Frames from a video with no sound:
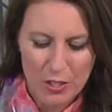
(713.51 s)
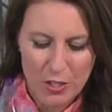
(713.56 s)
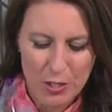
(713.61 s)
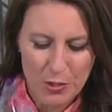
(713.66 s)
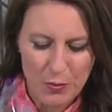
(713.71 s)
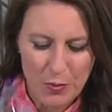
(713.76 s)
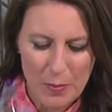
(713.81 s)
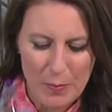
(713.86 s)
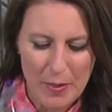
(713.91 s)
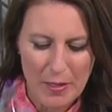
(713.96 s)

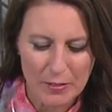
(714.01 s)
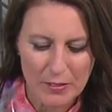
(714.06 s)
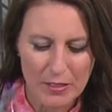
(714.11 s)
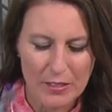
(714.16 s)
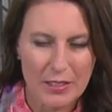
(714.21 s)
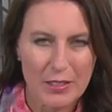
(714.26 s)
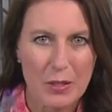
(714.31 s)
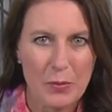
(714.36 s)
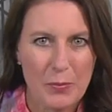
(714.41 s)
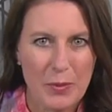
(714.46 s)
Just rip out the
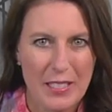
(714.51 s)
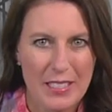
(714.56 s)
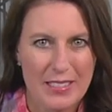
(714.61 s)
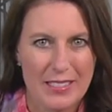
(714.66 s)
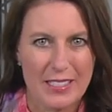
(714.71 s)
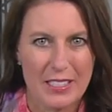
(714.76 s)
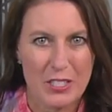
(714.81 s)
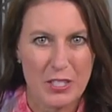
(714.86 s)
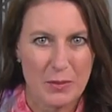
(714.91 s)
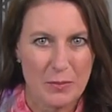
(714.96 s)
little
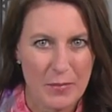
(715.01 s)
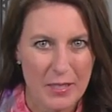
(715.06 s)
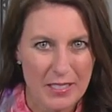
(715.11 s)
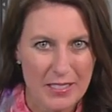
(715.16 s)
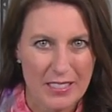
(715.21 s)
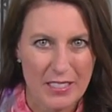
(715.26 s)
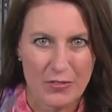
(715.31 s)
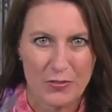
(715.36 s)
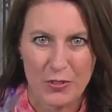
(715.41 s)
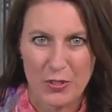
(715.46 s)
piece that you
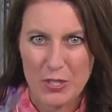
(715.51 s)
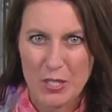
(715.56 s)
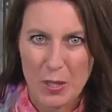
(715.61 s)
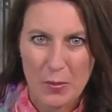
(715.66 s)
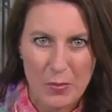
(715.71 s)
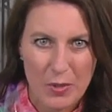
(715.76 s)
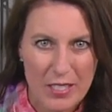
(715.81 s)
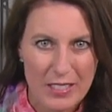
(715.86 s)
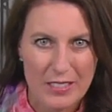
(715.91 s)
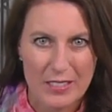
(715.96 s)
missed. If for
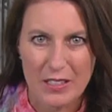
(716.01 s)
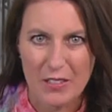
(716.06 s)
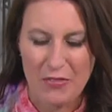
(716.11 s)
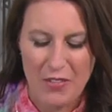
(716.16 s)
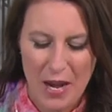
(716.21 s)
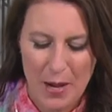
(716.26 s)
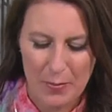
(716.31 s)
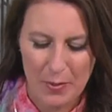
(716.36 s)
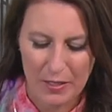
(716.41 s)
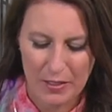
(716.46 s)
some reason the
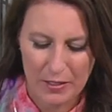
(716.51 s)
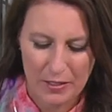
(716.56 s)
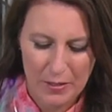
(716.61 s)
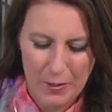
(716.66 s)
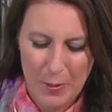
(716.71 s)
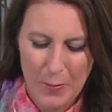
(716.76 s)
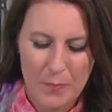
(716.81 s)
fabric